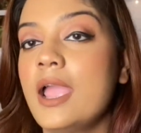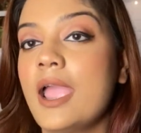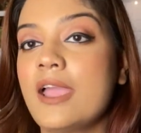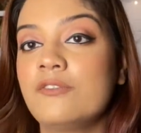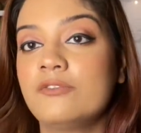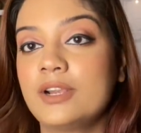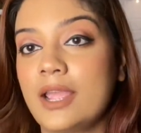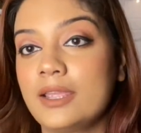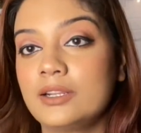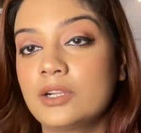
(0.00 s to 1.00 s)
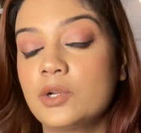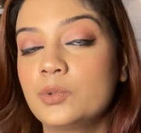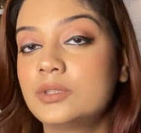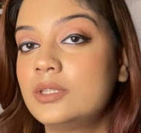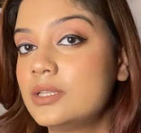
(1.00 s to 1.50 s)
And will I
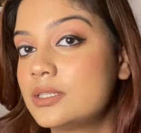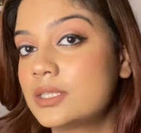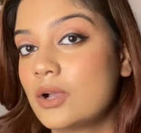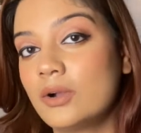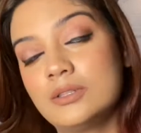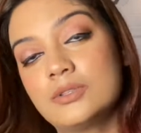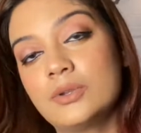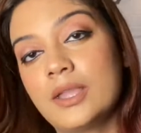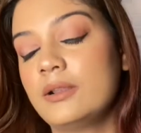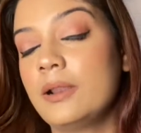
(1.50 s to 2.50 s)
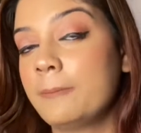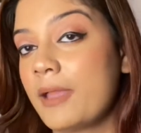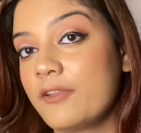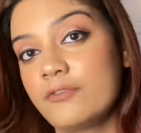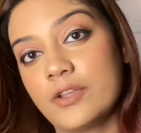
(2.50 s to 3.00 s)
include this also in
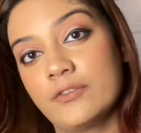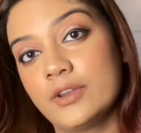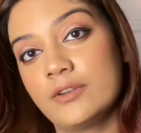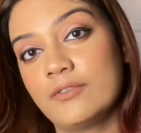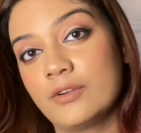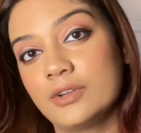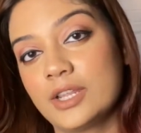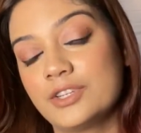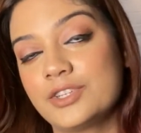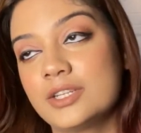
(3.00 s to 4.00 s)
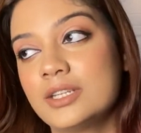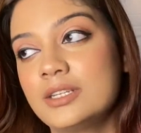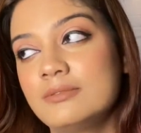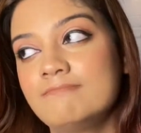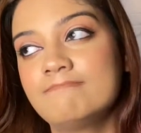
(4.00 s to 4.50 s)
my favorite foundation?